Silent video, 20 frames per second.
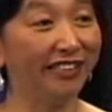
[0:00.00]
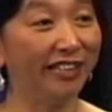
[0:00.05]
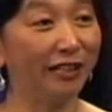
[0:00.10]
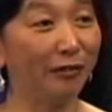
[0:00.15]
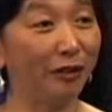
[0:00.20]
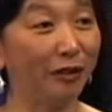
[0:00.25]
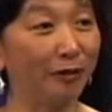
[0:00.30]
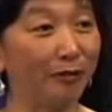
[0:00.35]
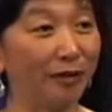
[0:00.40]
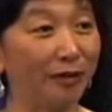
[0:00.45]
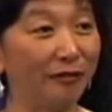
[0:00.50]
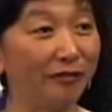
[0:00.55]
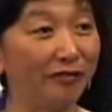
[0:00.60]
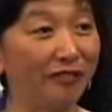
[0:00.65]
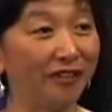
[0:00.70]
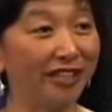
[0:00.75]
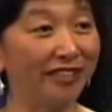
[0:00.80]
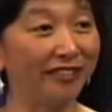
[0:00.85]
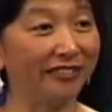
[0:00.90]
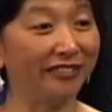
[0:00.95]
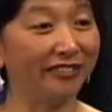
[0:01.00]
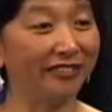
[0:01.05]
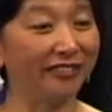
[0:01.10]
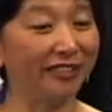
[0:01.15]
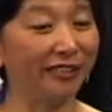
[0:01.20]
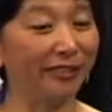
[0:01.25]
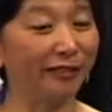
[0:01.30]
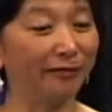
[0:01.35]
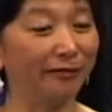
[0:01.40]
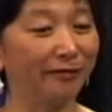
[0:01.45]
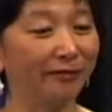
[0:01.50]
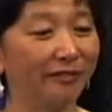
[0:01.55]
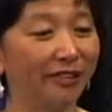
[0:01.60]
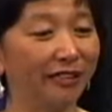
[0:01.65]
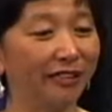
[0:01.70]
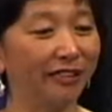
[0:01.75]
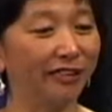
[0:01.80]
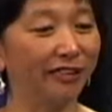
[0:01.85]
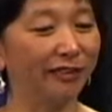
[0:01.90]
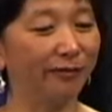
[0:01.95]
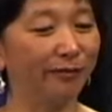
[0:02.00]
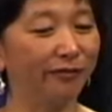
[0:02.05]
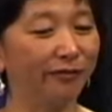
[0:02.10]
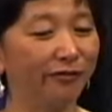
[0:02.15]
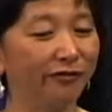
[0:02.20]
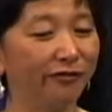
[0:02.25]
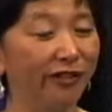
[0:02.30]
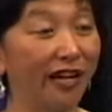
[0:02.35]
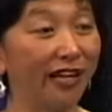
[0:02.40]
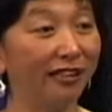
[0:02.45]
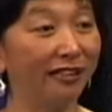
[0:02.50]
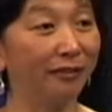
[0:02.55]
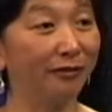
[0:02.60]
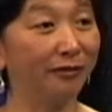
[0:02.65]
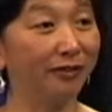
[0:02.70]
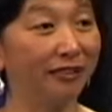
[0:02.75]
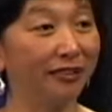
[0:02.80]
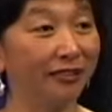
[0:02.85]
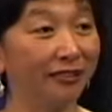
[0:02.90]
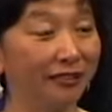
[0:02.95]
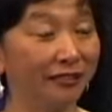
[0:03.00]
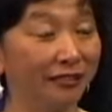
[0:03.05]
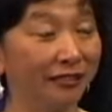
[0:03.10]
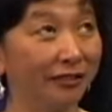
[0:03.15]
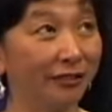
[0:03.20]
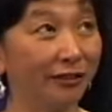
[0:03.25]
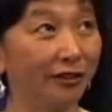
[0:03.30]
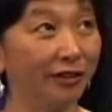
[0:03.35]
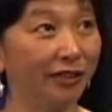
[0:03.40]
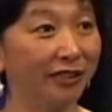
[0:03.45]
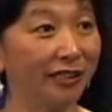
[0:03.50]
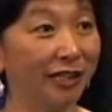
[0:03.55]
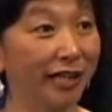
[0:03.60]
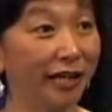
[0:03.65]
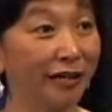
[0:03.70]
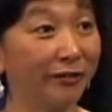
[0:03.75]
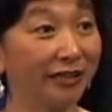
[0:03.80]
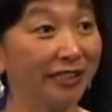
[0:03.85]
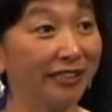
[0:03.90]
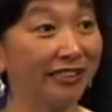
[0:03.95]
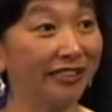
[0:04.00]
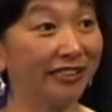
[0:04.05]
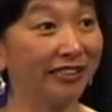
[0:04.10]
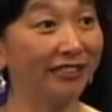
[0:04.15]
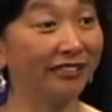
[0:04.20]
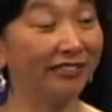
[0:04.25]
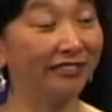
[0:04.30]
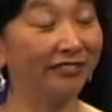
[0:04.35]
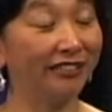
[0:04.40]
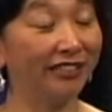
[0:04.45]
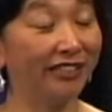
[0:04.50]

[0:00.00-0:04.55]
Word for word: One of my friends' um, um, father was uh, Dr. Eric Seal,